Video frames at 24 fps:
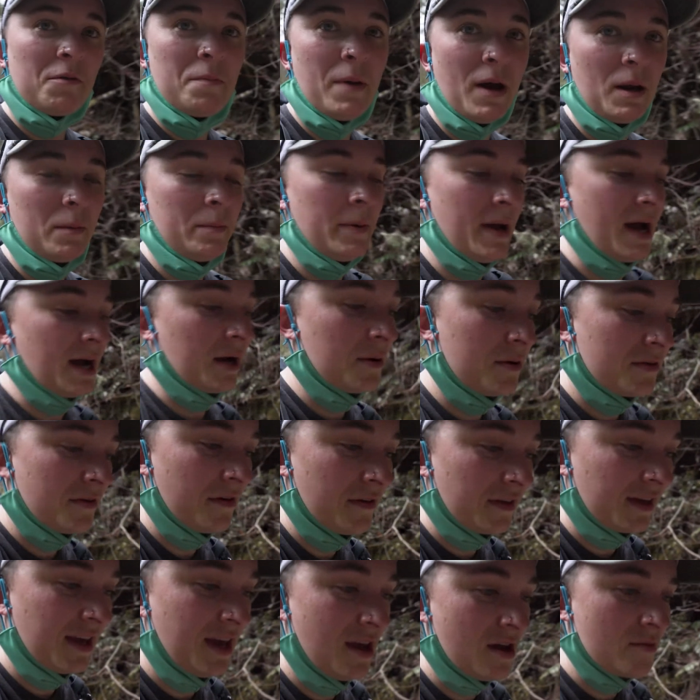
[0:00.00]
pound pack with
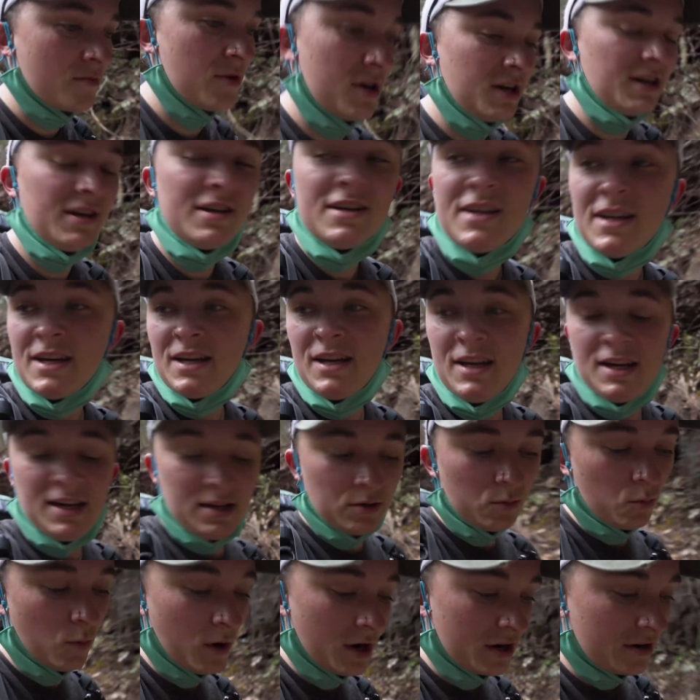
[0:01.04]
all the camera
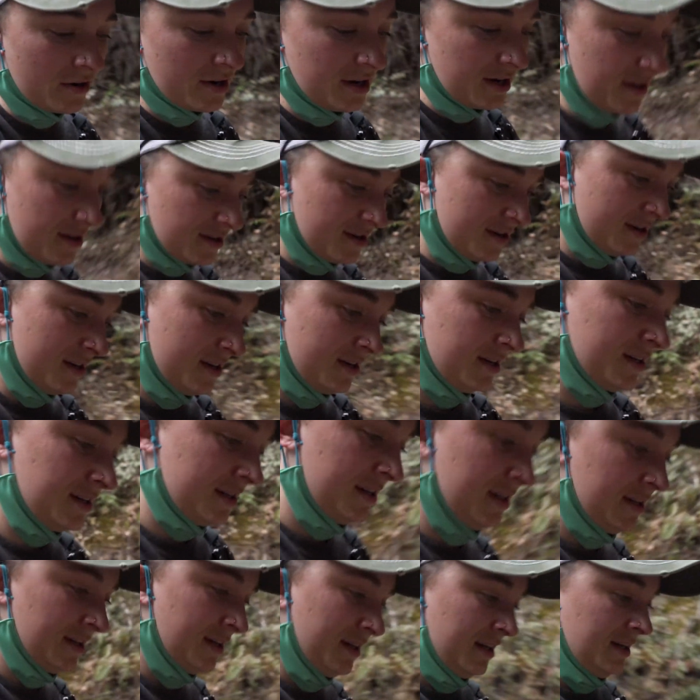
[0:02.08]
and water gear.
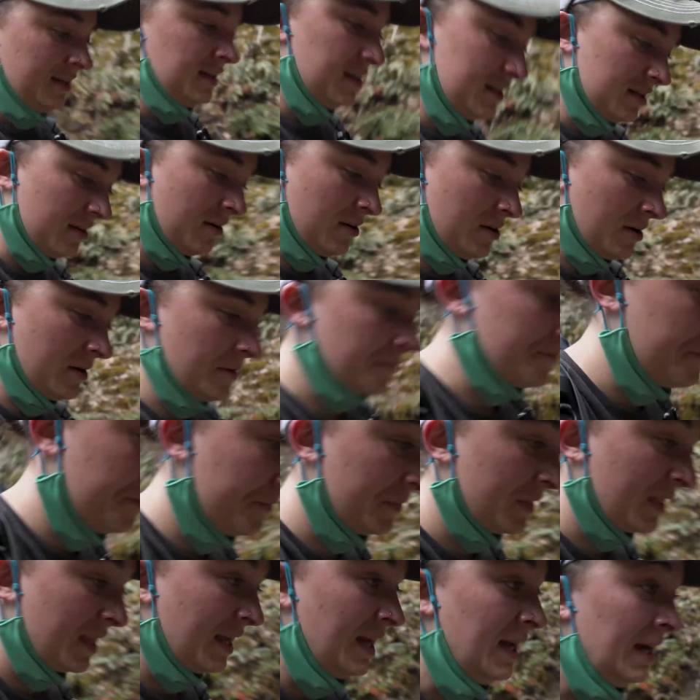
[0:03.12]
So,
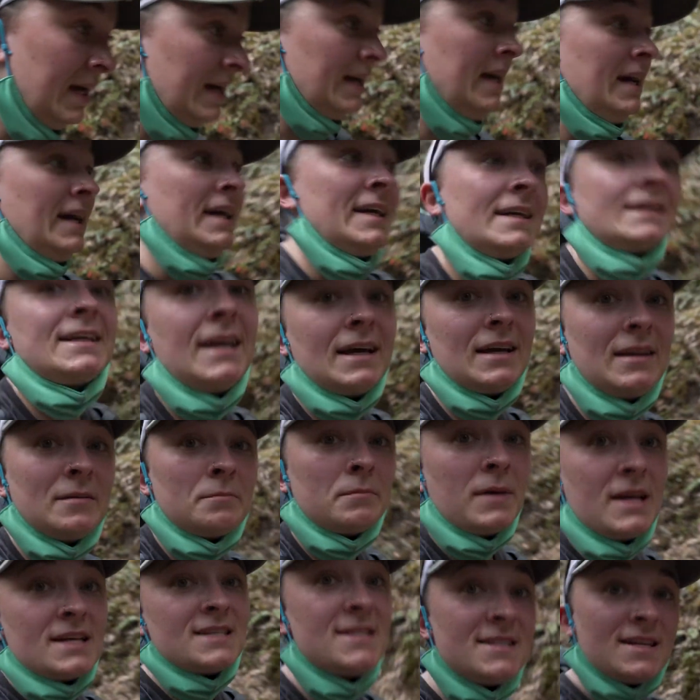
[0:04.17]
get
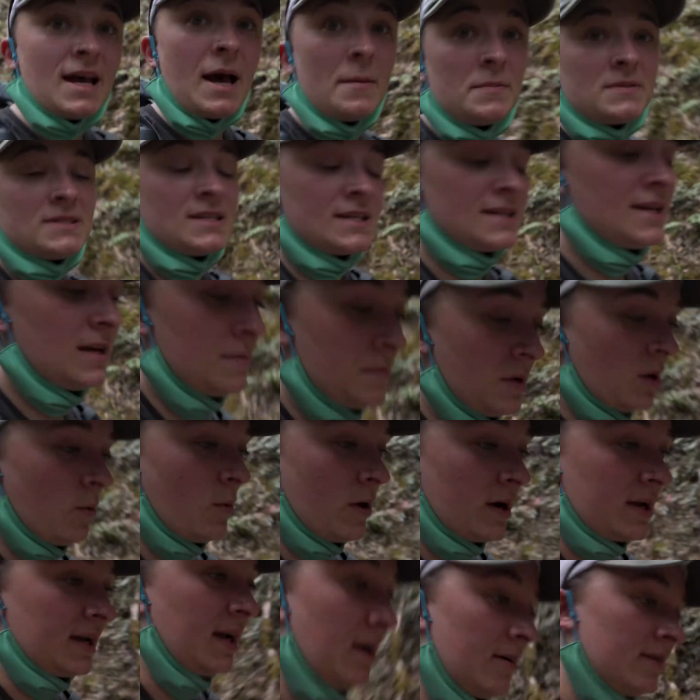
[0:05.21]
my steps and get my
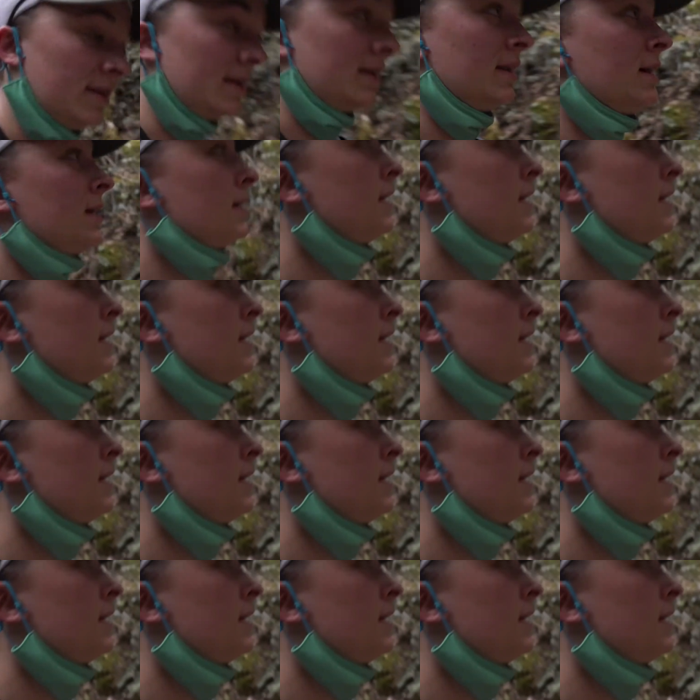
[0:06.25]
workout in.